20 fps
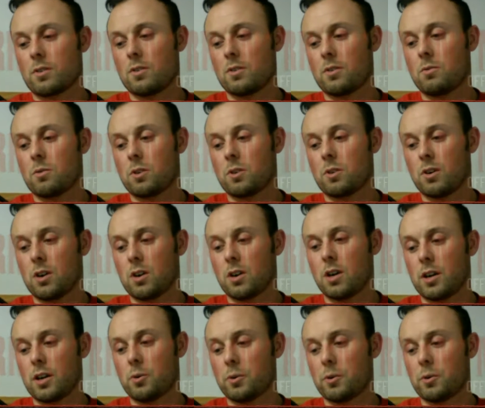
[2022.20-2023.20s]
Well,
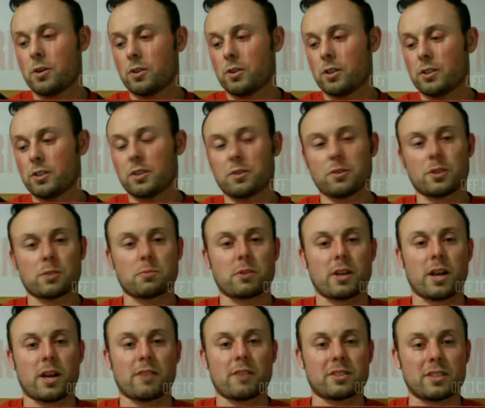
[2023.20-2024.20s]
I know we don't like to do this,
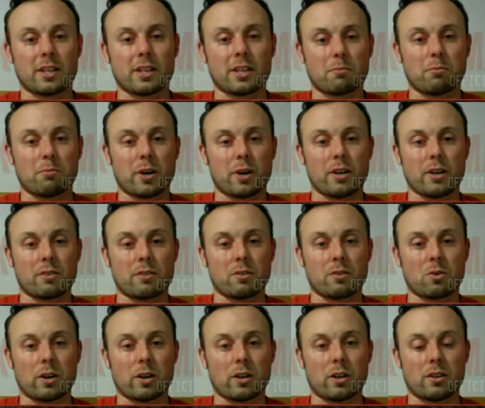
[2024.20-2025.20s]
but I have to take a break real
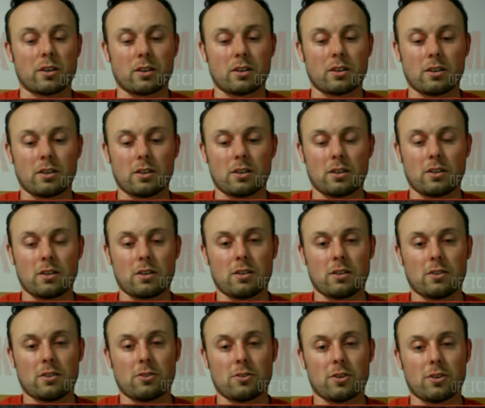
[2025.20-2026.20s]
quick.
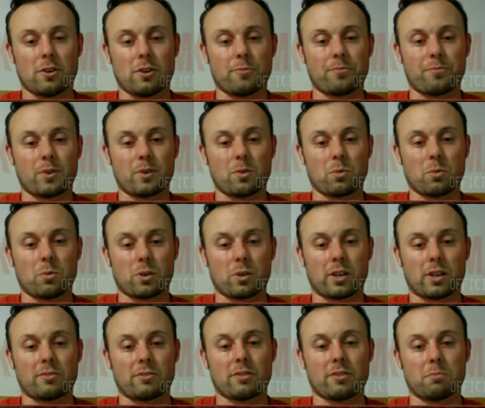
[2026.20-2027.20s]
So we're gonna
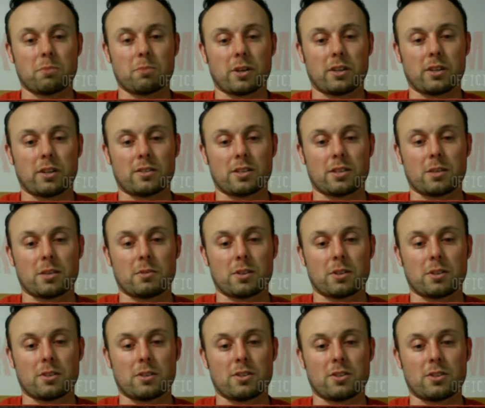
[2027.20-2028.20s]
have to pick this up
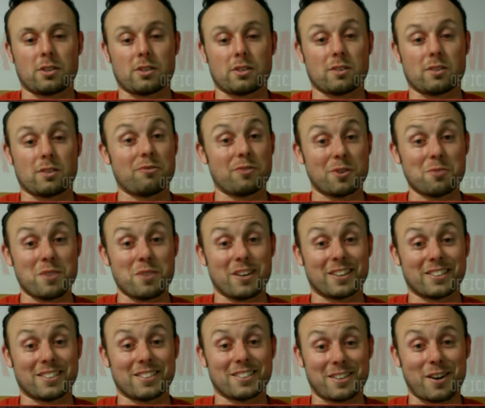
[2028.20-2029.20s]
in just a few
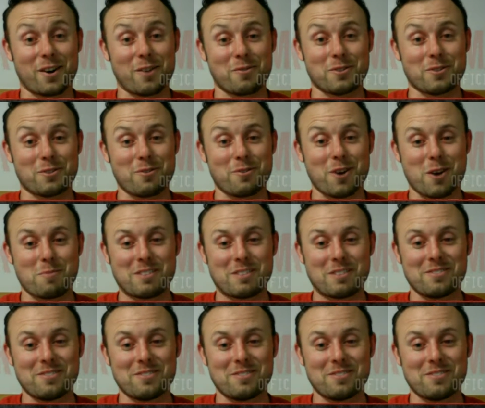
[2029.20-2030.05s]
minutes. Is that all right with you, Harmon?